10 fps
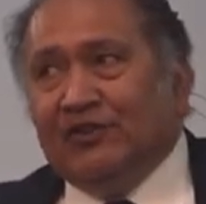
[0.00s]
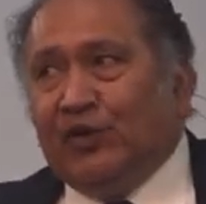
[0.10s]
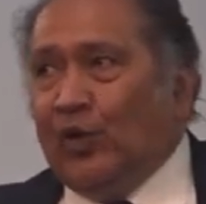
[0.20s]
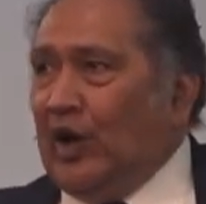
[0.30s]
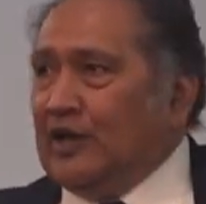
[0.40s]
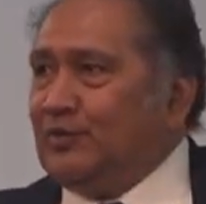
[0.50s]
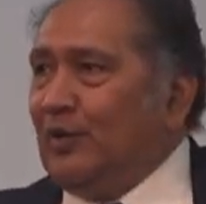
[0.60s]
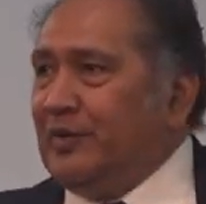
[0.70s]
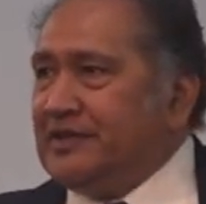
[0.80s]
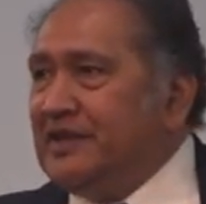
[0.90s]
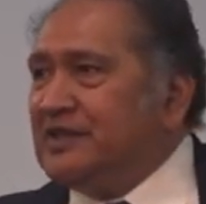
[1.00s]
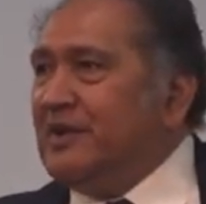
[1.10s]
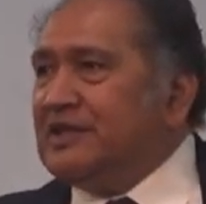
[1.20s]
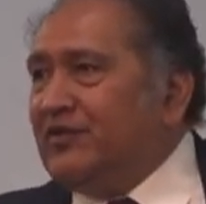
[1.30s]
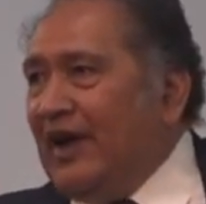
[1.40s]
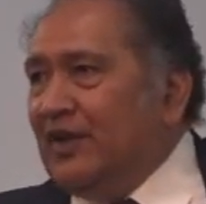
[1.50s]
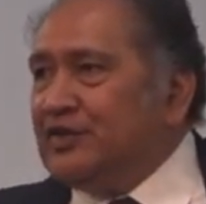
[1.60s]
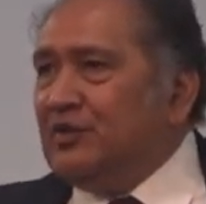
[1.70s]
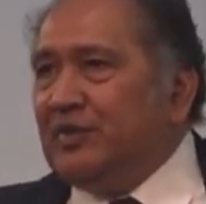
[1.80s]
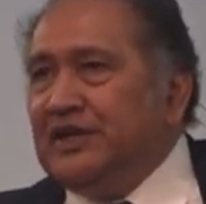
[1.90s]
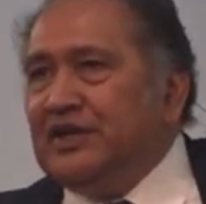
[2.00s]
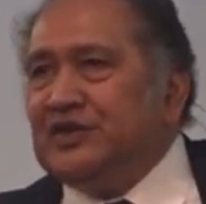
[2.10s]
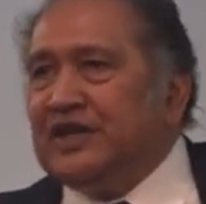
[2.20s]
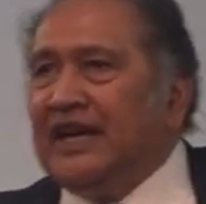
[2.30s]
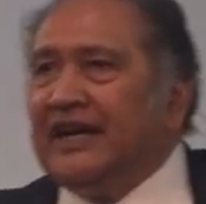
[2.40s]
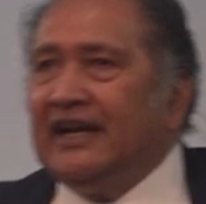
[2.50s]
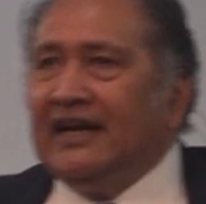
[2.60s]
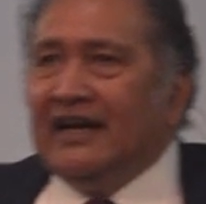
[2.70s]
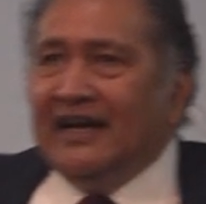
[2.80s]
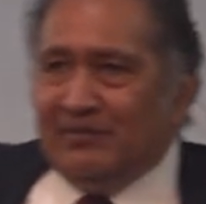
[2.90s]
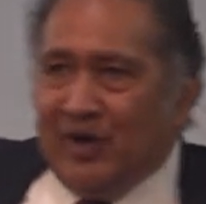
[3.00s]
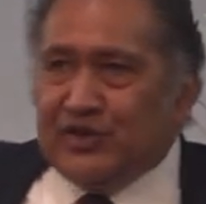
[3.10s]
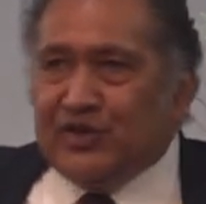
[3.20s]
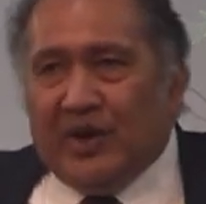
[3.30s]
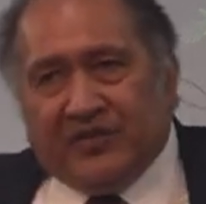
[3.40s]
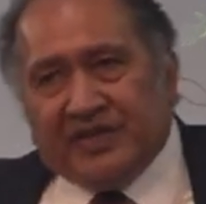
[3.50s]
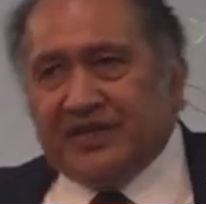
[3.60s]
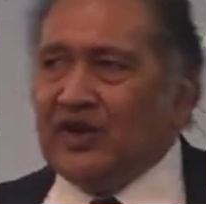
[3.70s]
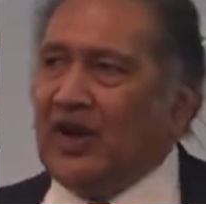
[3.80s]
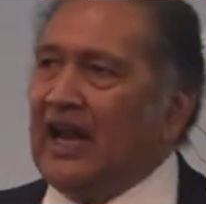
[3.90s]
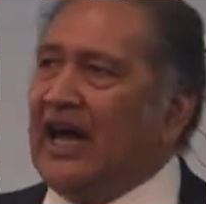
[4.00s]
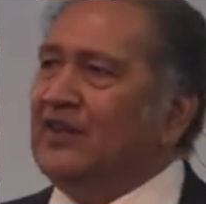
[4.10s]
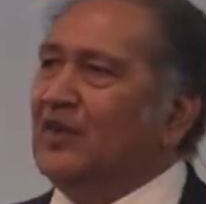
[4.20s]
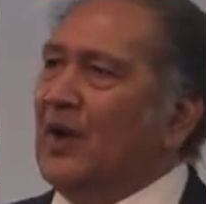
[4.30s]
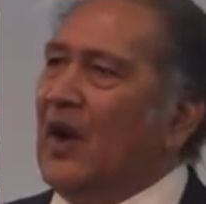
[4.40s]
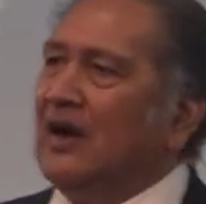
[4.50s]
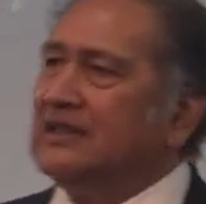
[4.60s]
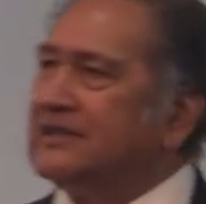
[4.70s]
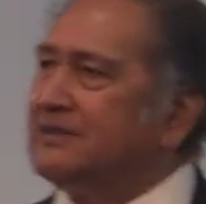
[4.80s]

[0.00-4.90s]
full gospel businessmen's fellowship in New Zealand, not sure if he's still alive or not.